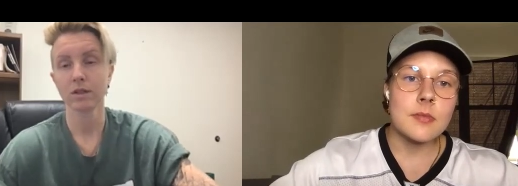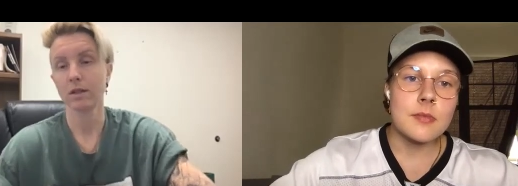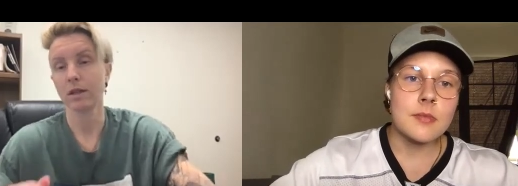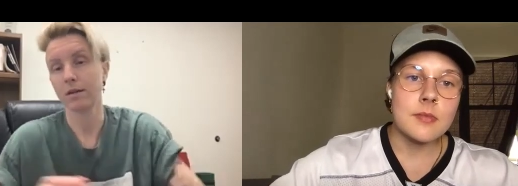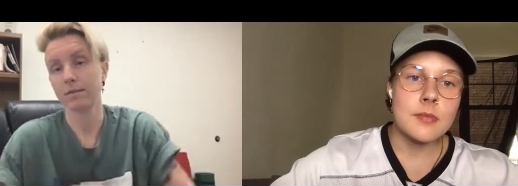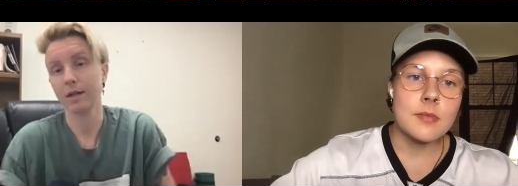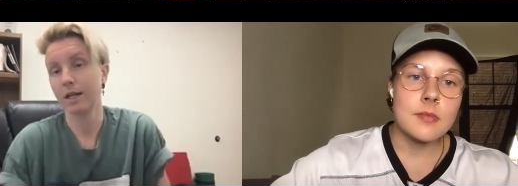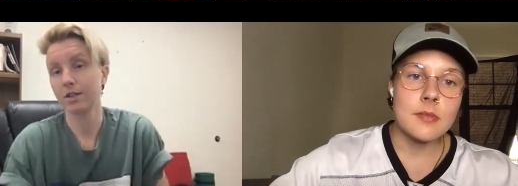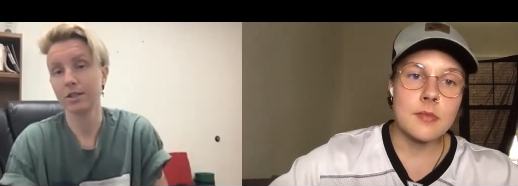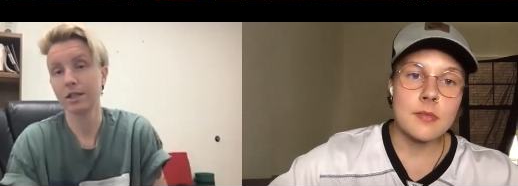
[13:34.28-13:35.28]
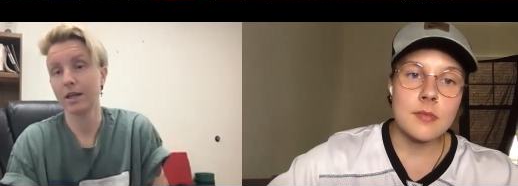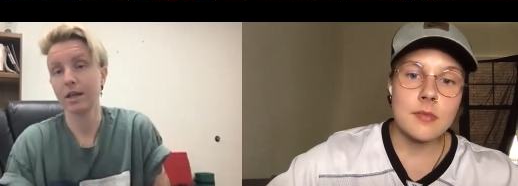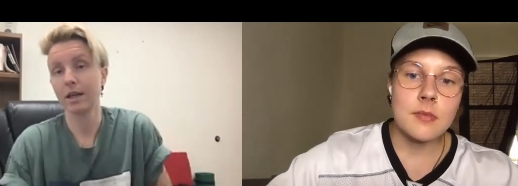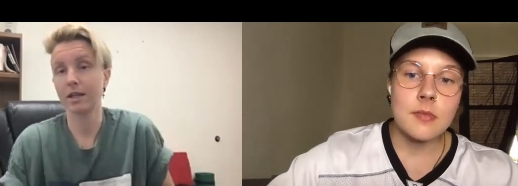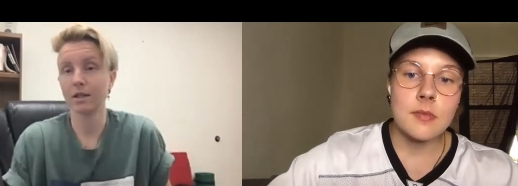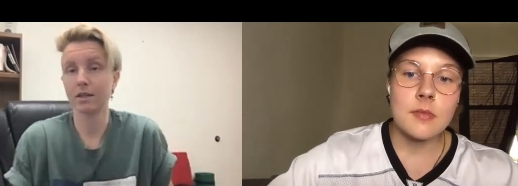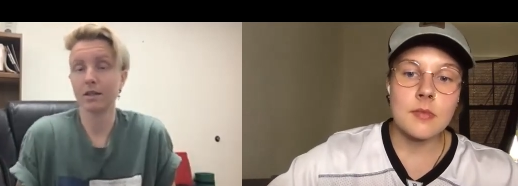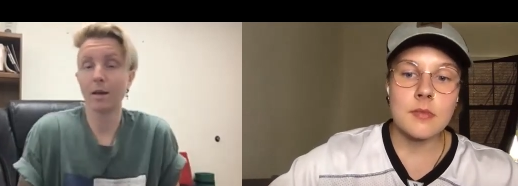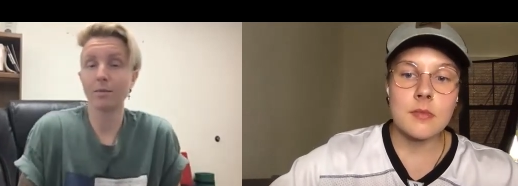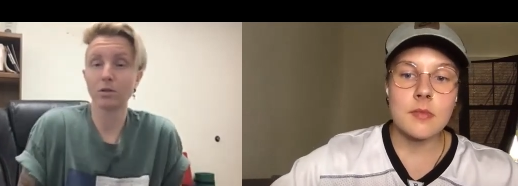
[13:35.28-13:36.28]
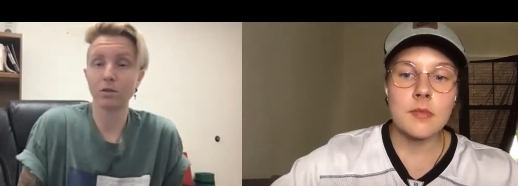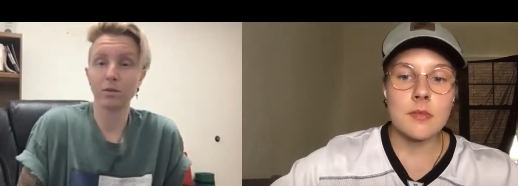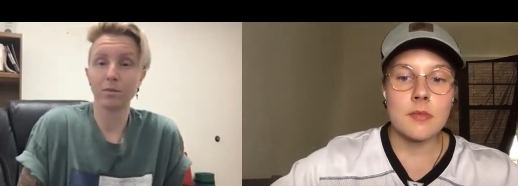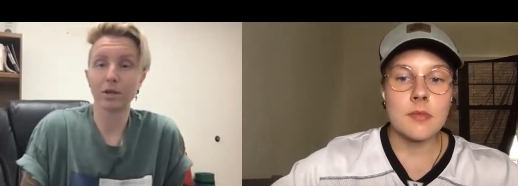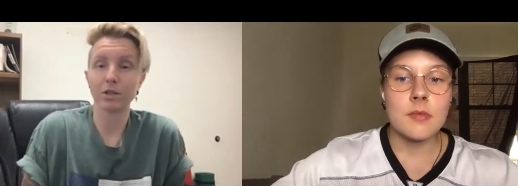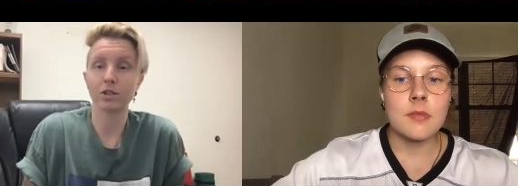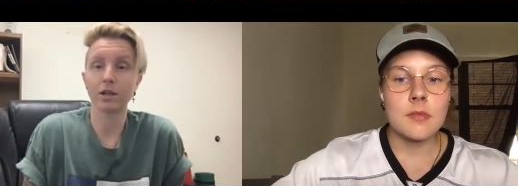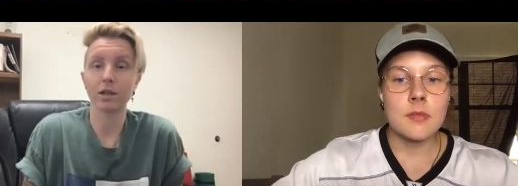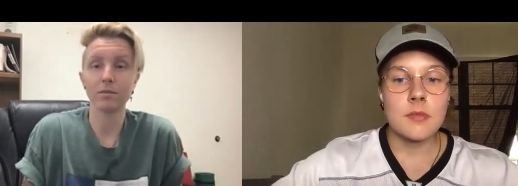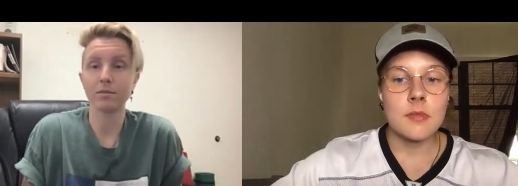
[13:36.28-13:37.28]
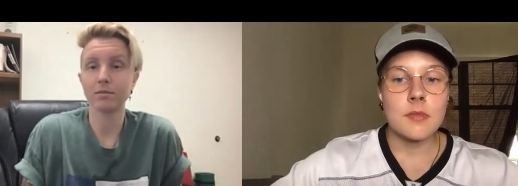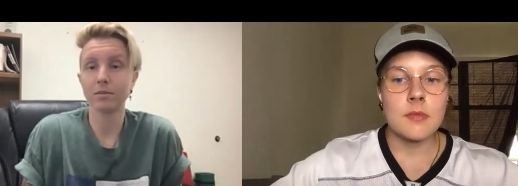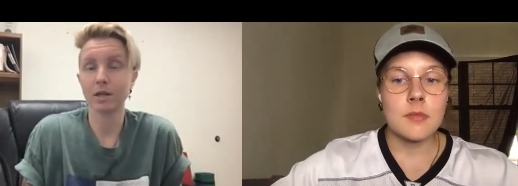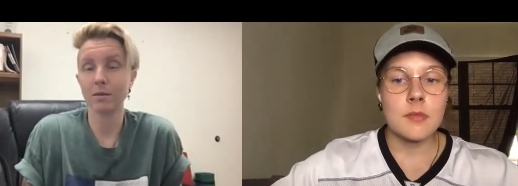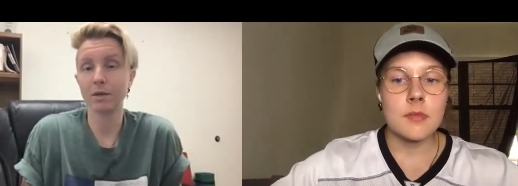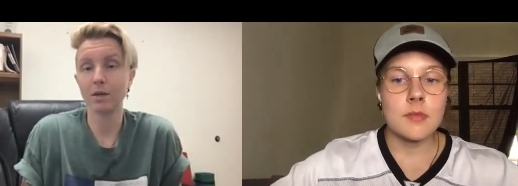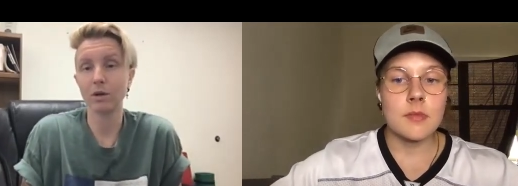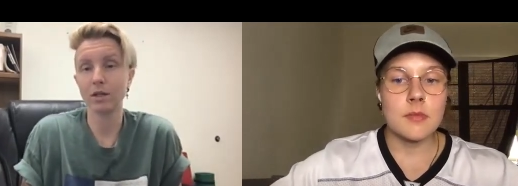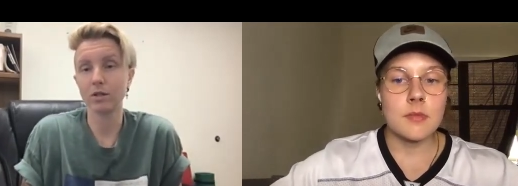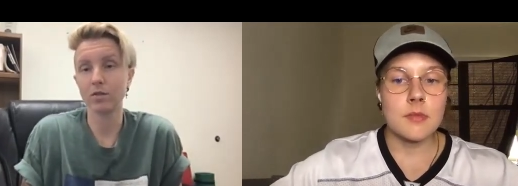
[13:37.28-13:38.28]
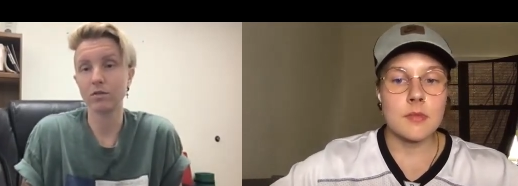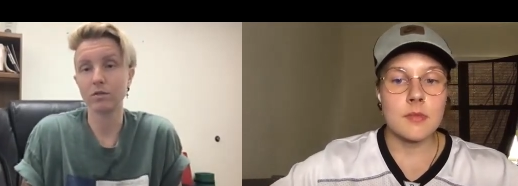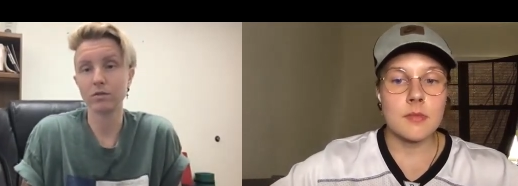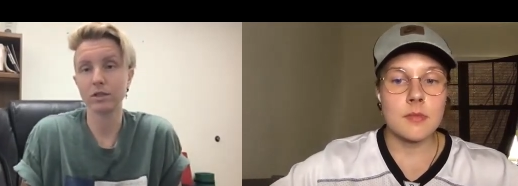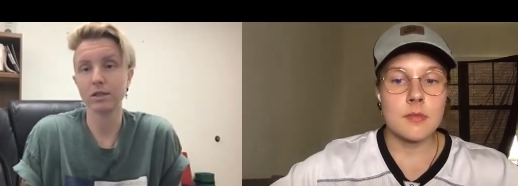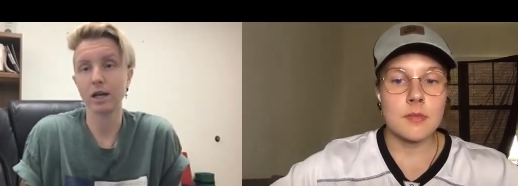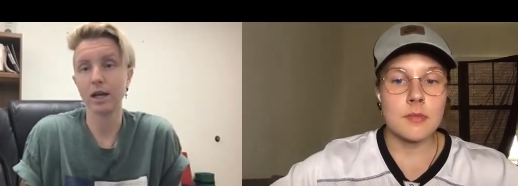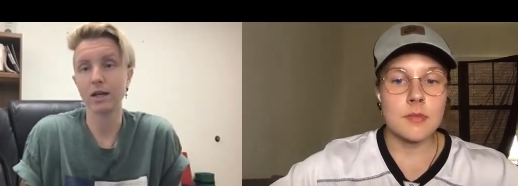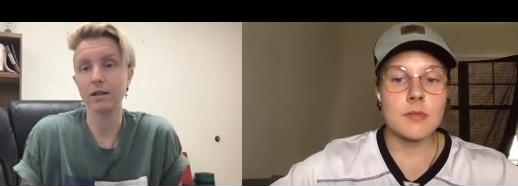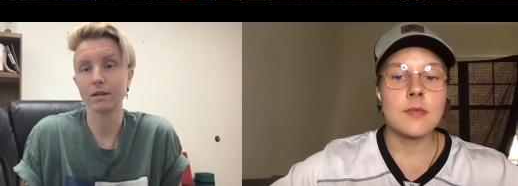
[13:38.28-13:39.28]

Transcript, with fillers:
Speaker 1: Yeah, I just think it, it's absolutely, pressure can can be what you decide